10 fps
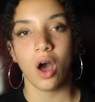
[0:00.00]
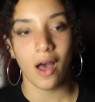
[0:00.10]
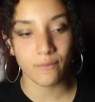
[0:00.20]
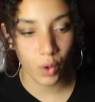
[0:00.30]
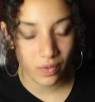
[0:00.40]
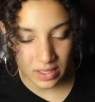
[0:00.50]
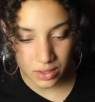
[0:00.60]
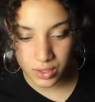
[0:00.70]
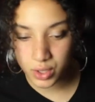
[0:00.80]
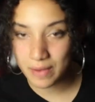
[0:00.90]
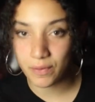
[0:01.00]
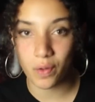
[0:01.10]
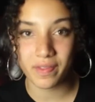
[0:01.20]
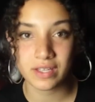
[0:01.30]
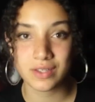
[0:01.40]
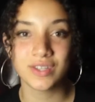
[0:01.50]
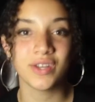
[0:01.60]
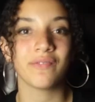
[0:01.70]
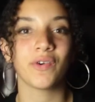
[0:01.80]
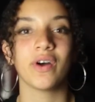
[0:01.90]
I've got this to do, I've got this to
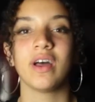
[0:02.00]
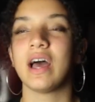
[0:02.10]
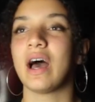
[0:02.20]
do, I've got,